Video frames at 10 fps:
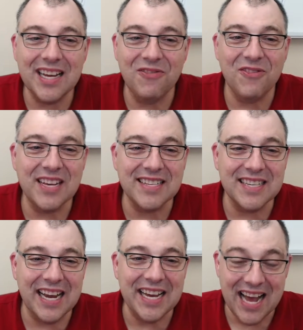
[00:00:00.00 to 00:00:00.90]
if he
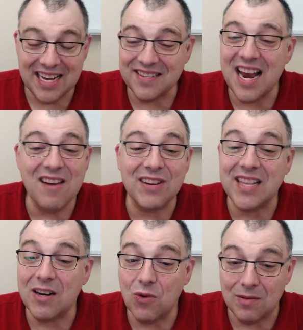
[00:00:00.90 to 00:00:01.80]
say yes,
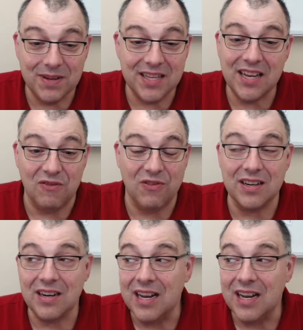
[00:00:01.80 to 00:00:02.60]
everything will be different.